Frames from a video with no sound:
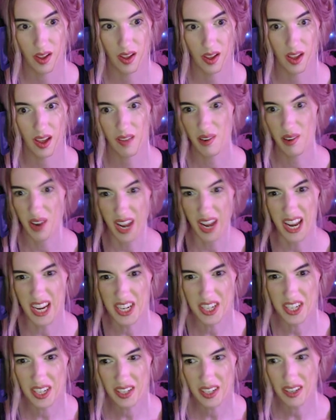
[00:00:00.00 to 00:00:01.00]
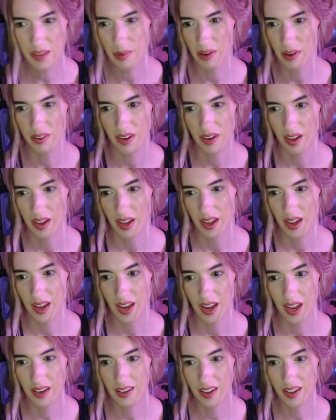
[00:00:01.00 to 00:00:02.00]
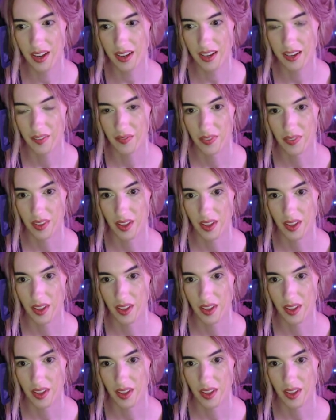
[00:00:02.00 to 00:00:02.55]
about aging, about And like,